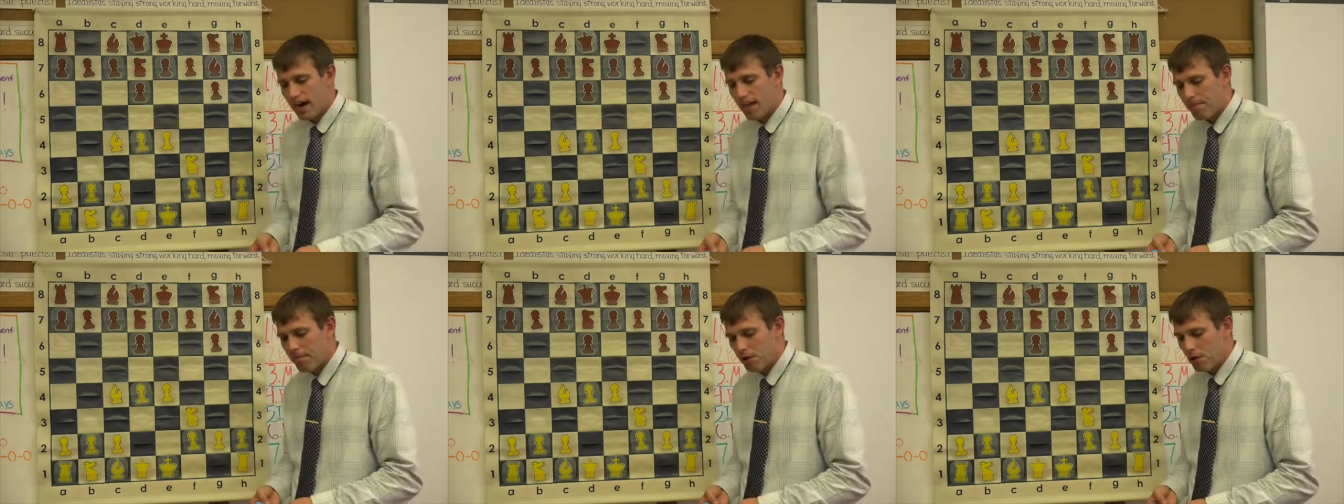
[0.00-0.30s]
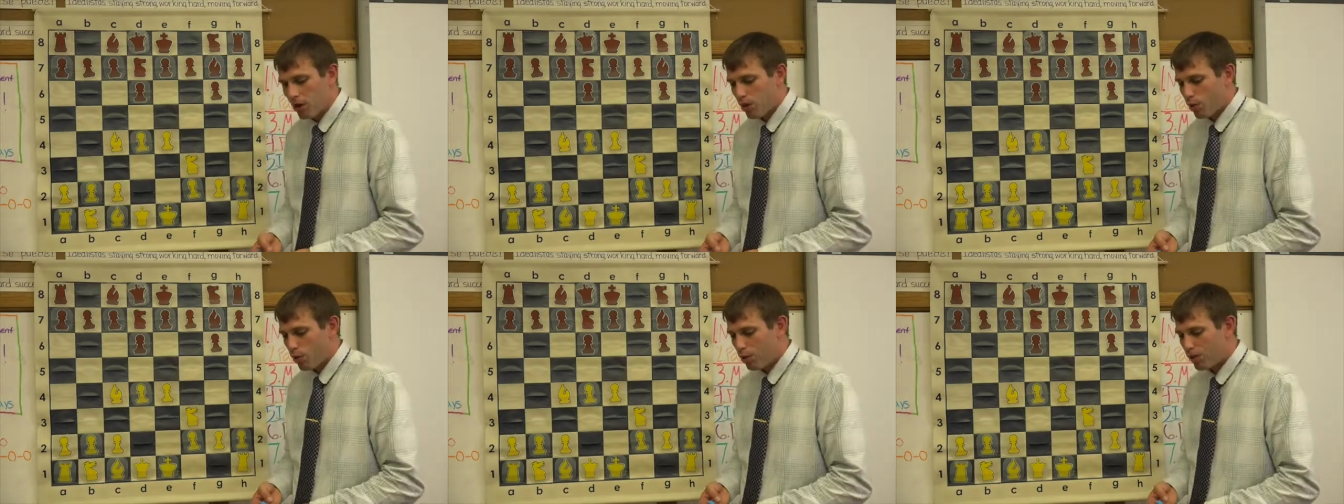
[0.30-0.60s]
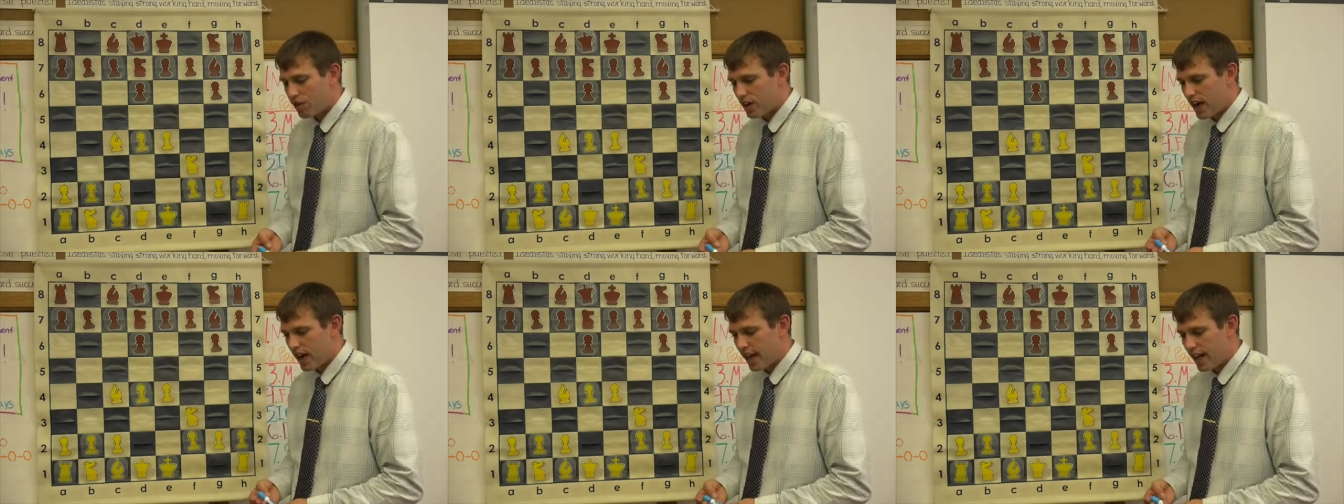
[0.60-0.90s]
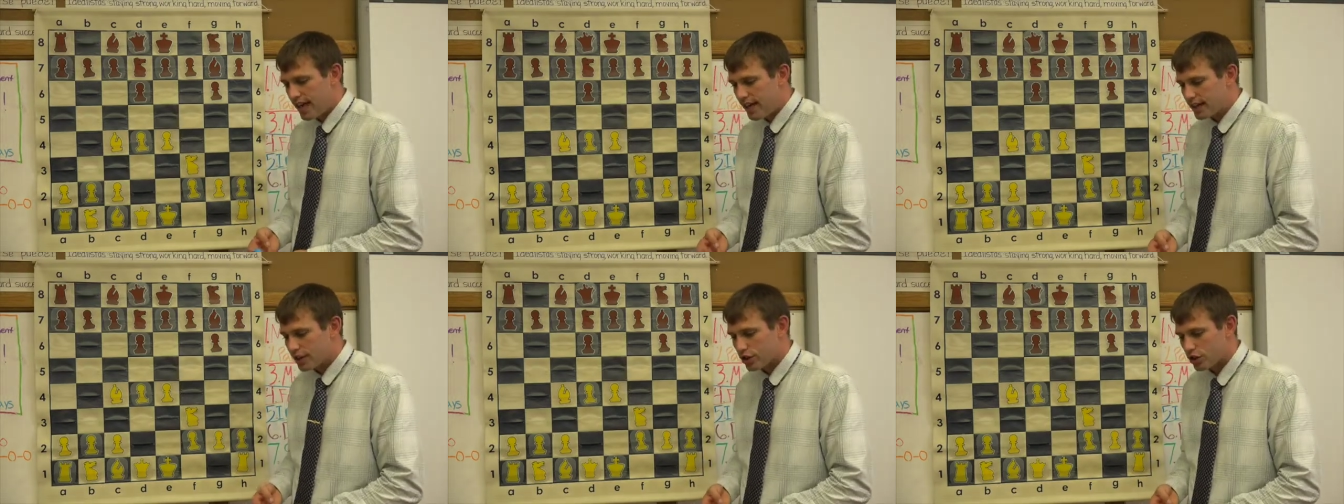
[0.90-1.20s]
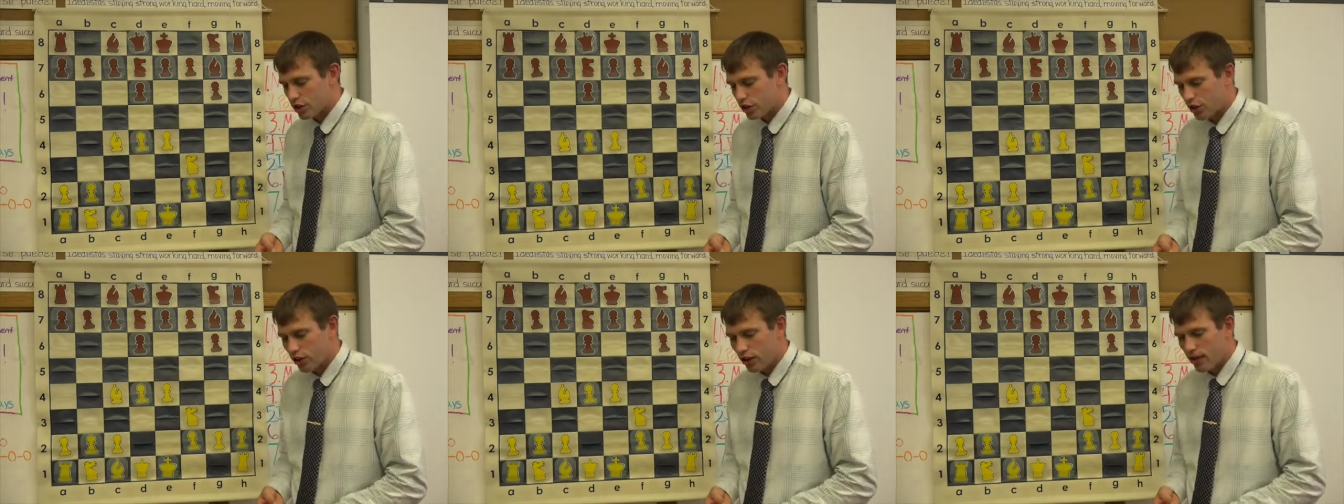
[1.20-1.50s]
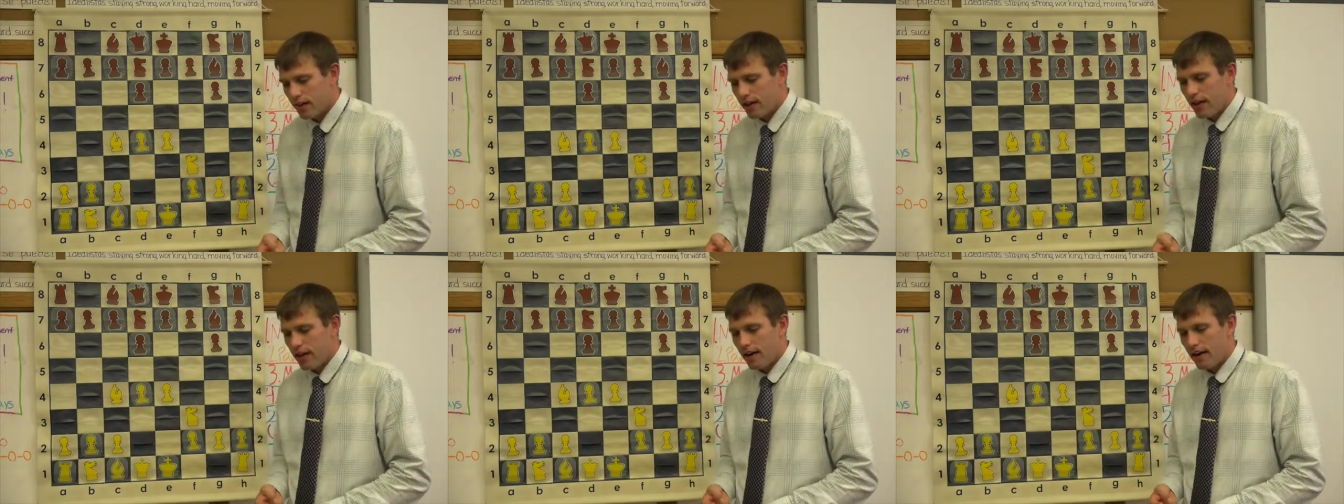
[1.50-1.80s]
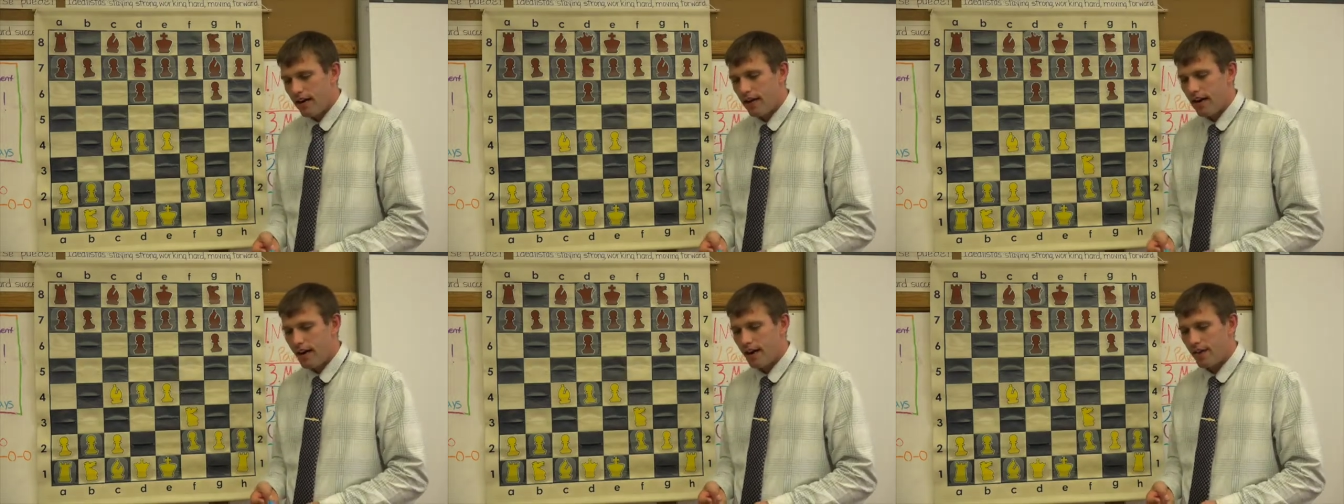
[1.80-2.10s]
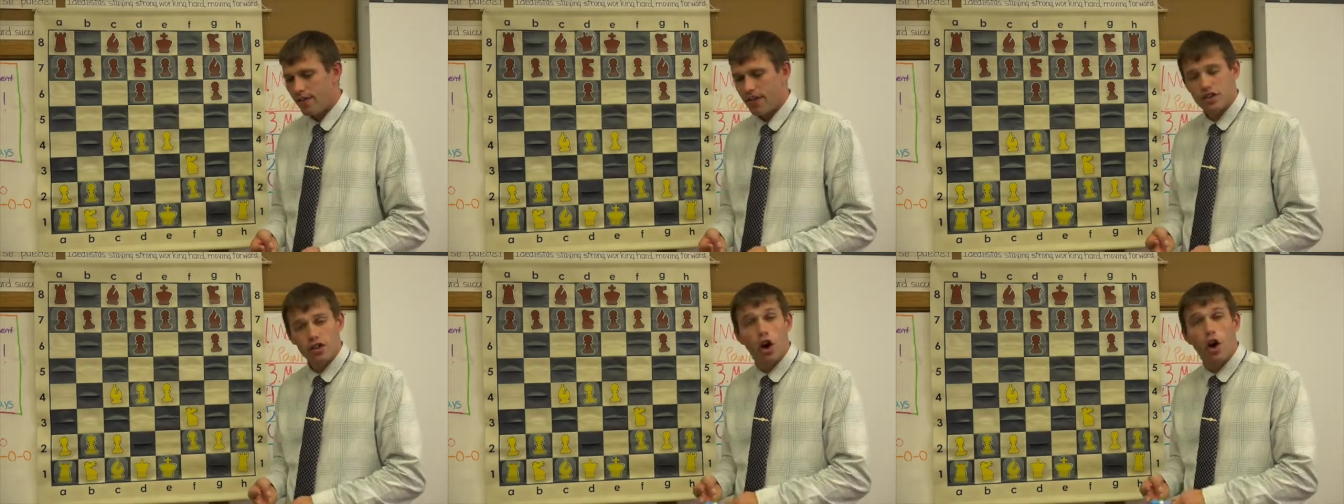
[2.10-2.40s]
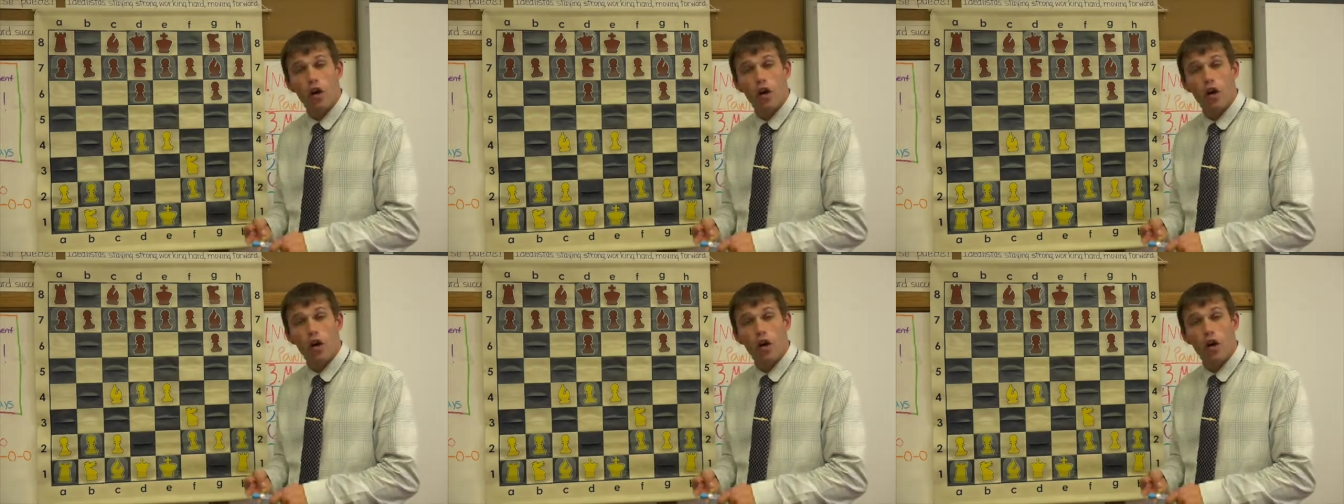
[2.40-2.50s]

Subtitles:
up with an answer that's